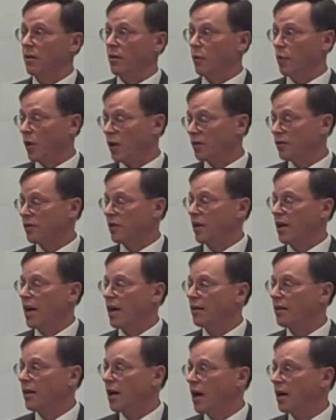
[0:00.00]
the ones that
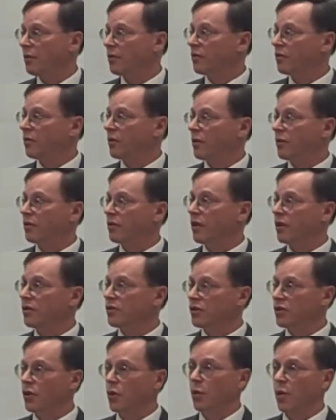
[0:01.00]
had not done
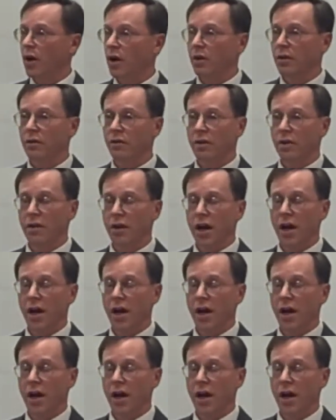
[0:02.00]
so well in the